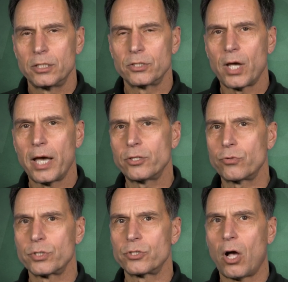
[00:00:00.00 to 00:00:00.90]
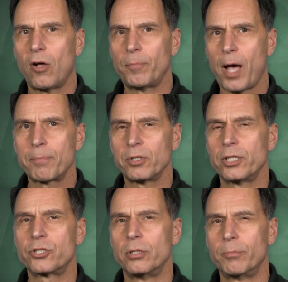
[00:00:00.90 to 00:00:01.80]
Designed to resolve
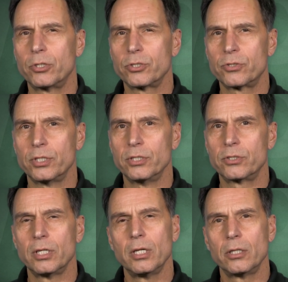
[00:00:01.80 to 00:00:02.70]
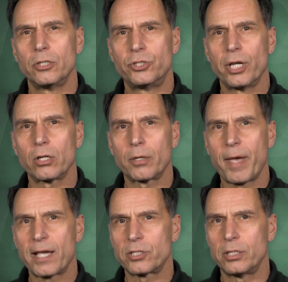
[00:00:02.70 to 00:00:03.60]
population emergencies, the Jail
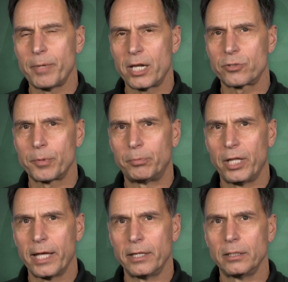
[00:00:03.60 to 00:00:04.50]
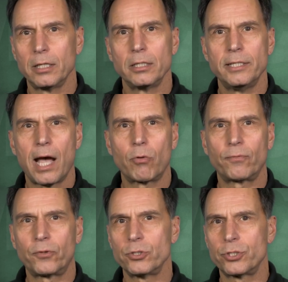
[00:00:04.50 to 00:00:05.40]
Capacity Management Plan, now
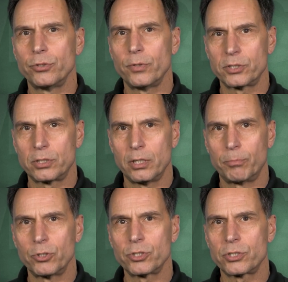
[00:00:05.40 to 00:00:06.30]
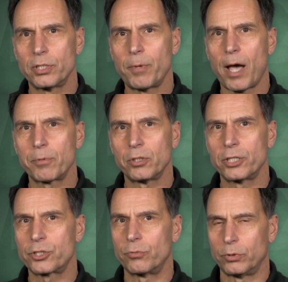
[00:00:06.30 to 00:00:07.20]
referred to as the Emergency
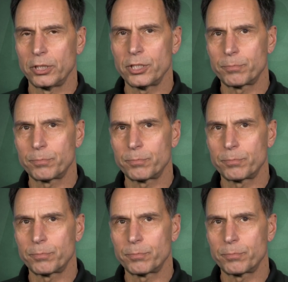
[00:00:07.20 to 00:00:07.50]
Population Release